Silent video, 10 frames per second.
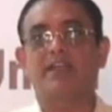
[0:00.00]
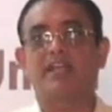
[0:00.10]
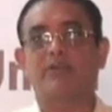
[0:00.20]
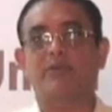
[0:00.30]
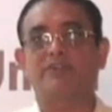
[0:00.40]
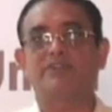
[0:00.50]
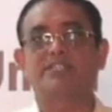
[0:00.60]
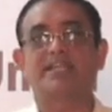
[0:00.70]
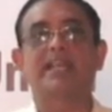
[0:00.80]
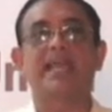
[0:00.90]
adequate
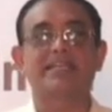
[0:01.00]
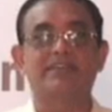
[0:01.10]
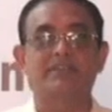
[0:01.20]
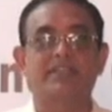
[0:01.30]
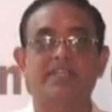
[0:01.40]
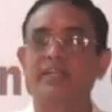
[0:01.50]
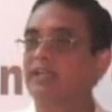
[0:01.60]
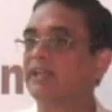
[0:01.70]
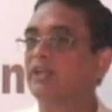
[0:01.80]
physical activity